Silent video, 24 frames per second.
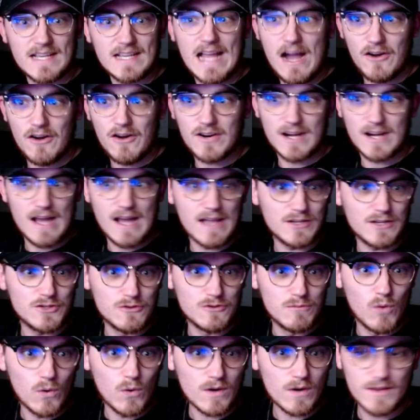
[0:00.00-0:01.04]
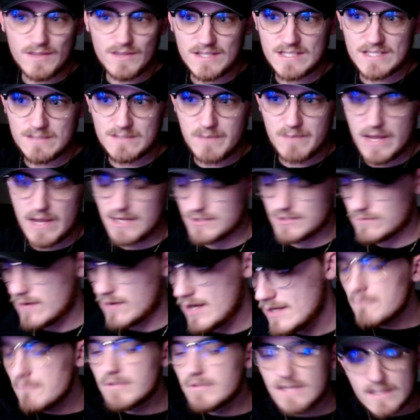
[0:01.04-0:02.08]
How can I do more in this space,
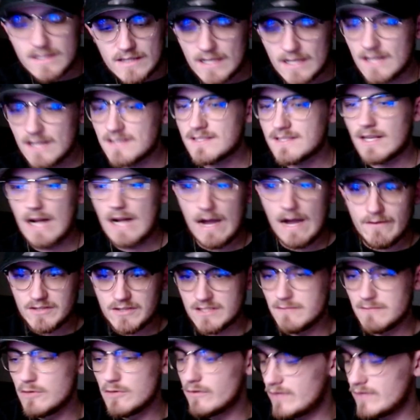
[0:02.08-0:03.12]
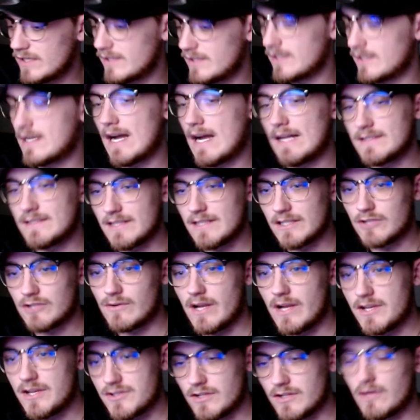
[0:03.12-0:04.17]
right? But then, like I said, obviously moving into content
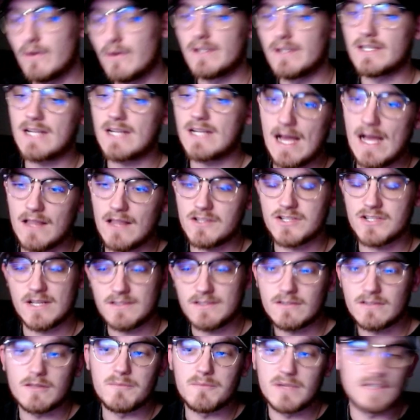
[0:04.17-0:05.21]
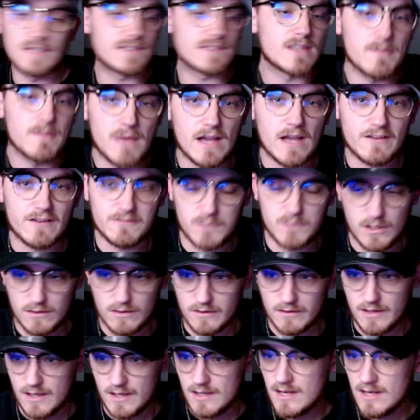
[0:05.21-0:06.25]
creation and going to college, I took a big step back from
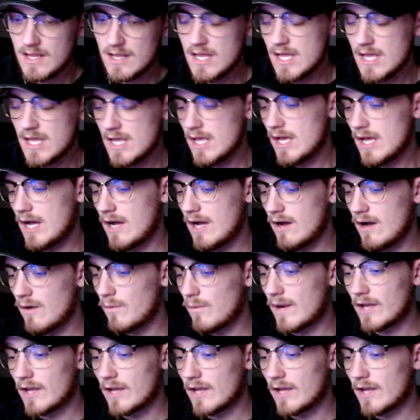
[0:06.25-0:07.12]
all. When I